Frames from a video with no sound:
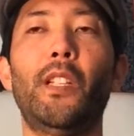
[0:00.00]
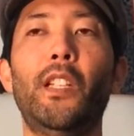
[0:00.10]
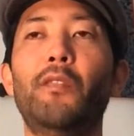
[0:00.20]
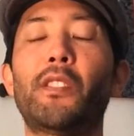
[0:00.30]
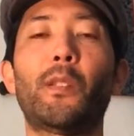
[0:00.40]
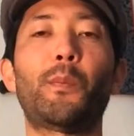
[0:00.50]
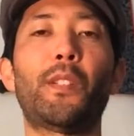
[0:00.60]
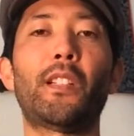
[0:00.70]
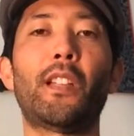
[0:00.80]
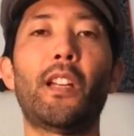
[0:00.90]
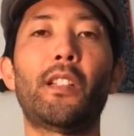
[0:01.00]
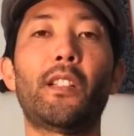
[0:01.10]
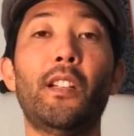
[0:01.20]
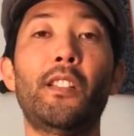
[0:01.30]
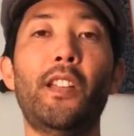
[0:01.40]
even something
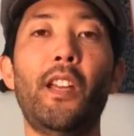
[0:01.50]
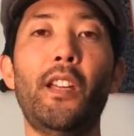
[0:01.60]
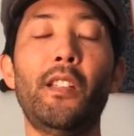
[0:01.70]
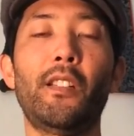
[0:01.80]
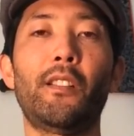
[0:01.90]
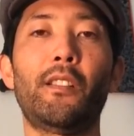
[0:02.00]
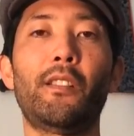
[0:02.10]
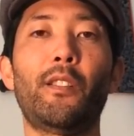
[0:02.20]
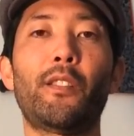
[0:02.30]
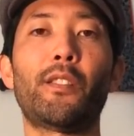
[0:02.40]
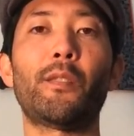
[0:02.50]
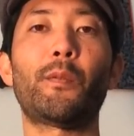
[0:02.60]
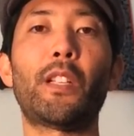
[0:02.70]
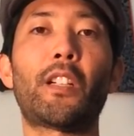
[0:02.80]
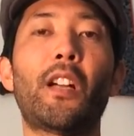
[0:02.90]
like a day. There's a
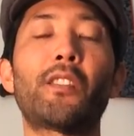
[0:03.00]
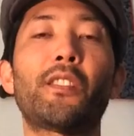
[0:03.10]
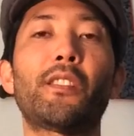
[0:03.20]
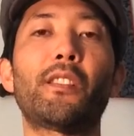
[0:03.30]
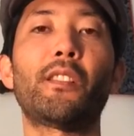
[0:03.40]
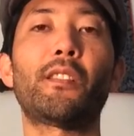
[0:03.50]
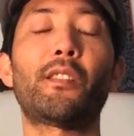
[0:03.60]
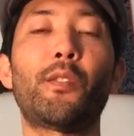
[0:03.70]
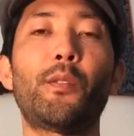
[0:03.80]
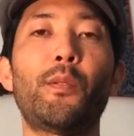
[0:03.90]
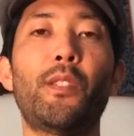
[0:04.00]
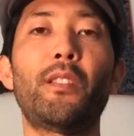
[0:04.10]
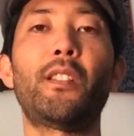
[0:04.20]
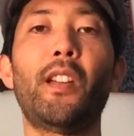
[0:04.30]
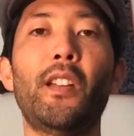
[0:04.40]
consciousness to the
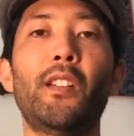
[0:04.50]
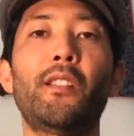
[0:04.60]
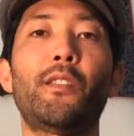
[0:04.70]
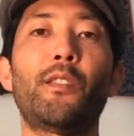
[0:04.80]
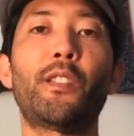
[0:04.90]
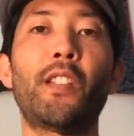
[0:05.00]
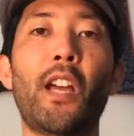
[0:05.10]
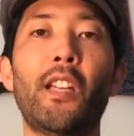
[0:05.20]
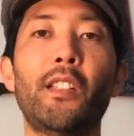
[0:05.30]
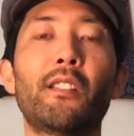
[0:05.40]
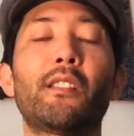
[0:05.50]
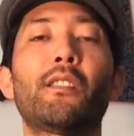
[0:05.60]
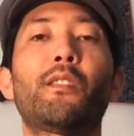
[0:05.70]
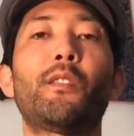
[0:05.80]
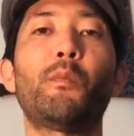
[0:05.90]
day, to the night,
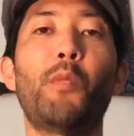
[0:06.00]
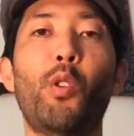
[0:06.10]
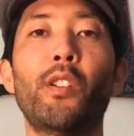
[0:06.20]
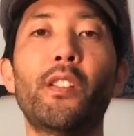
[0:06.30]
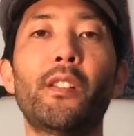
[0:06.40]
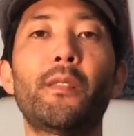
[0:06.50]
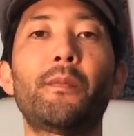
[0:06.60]
to the morning.